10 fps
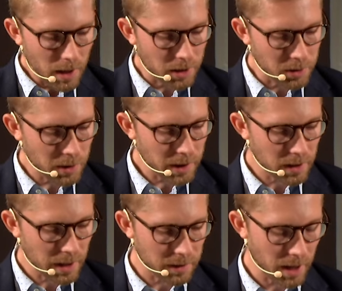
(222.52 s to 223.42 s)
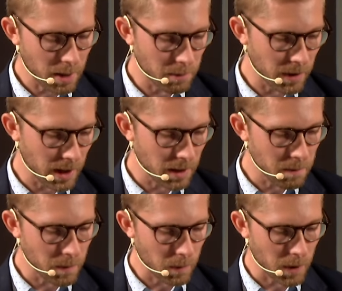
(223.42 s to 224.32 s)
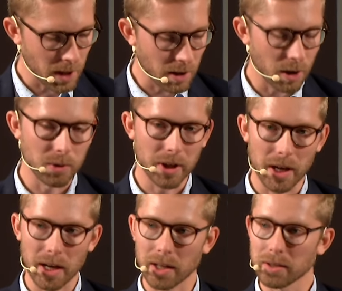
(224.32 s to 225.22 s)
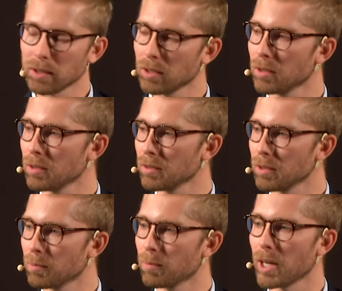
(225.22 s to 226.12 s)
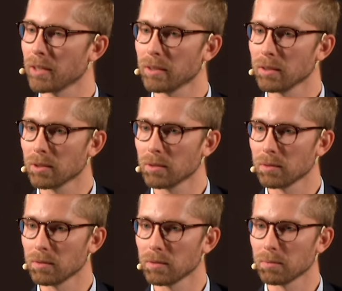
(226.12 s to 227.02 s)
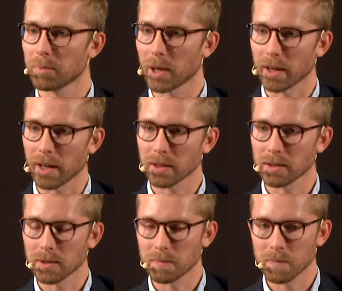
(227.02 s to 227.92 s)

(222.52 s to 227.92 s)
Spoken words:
during that time, we only had one product.